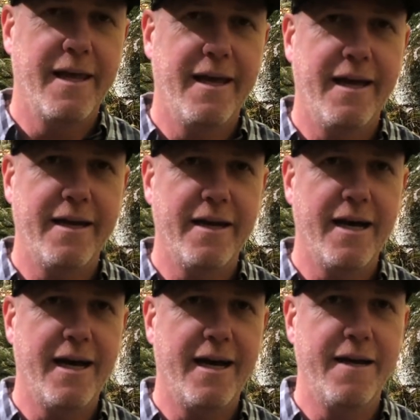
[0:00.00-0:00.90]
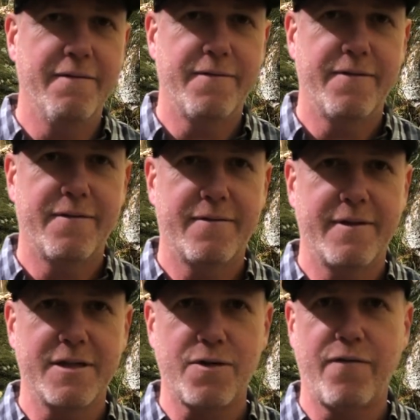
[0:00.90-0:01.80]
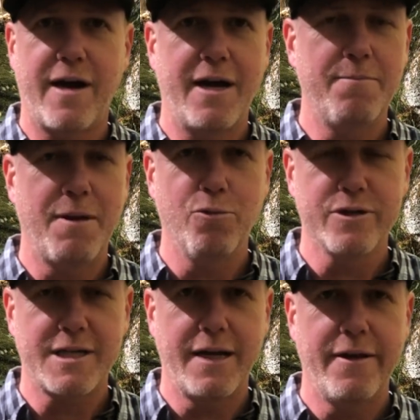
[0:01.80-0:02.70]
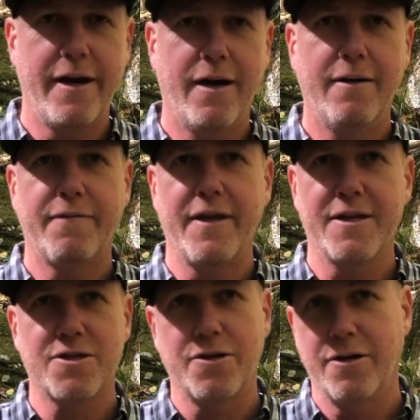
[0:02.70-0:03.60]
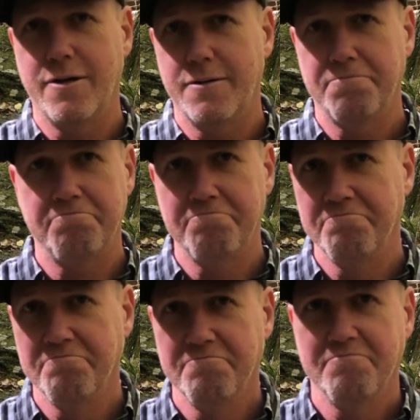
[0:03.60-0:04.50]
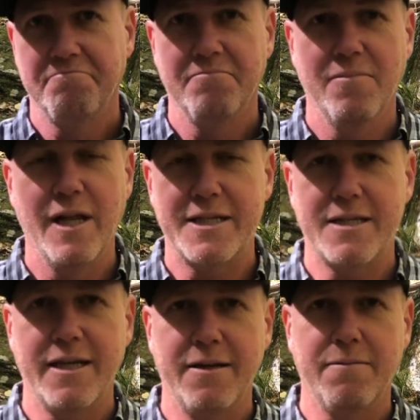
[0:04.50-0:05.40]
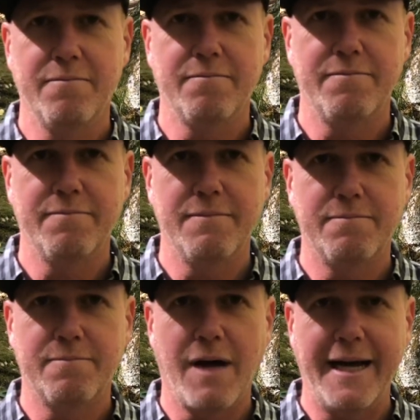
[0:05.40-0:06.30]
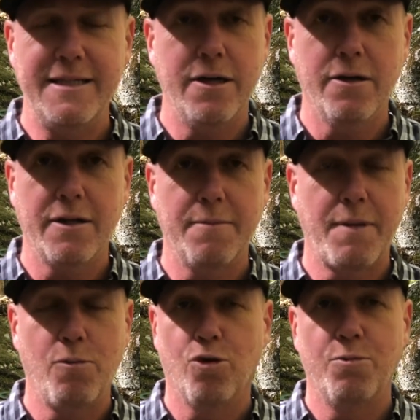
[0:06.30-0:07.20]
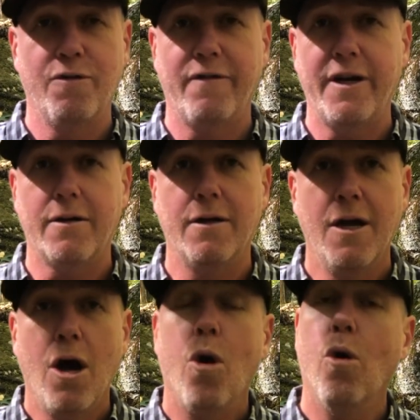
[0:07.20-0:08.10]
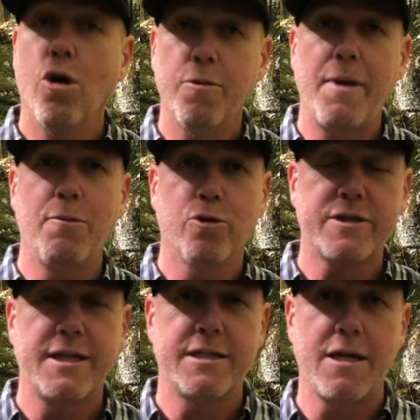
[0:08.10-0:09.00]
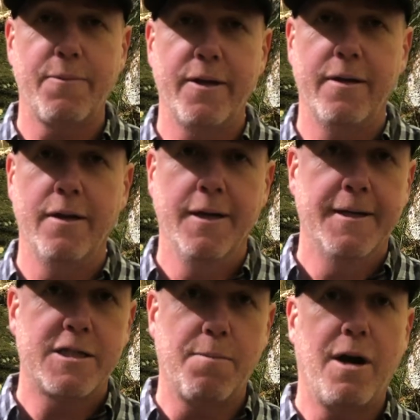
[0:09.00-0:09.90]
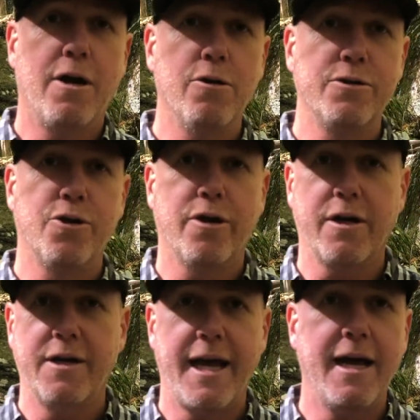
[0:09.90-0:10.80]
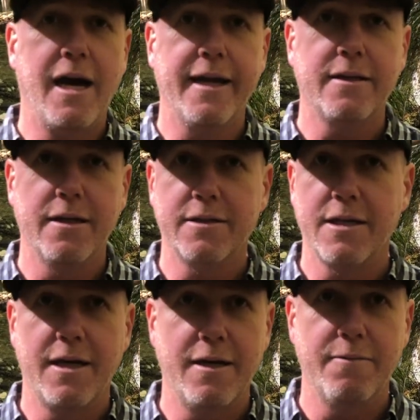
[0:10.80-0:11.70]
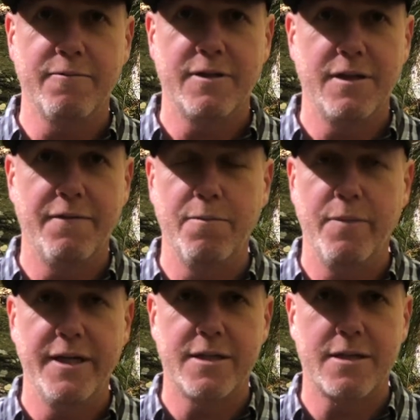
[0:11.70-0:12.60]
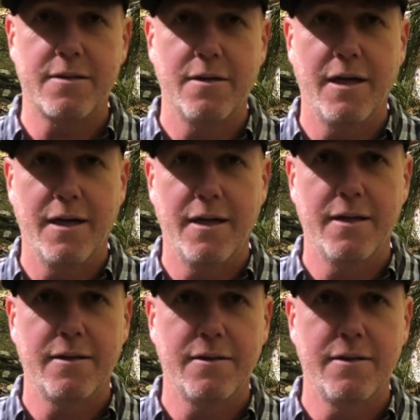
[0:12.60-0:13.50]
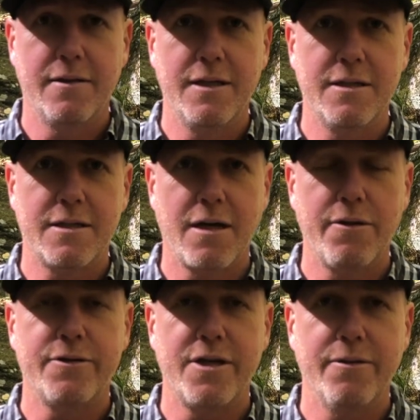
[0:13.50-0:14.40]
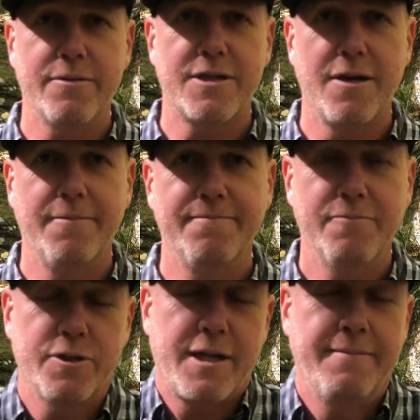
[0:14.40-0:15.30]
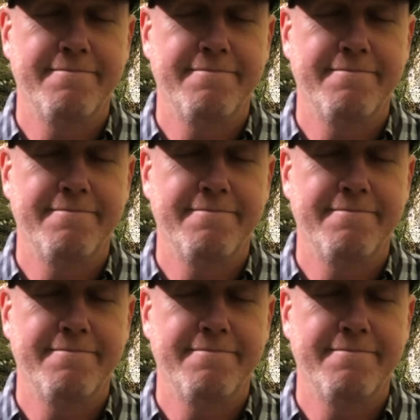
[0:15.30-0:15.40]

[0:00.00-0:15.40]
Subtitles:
and if things are fine, maybe we'll stay there. If things are less than ideal, then maybe we'll move here. Or maybe we'll see something tomorrow during our day hike that even beats these other two. So we'll see.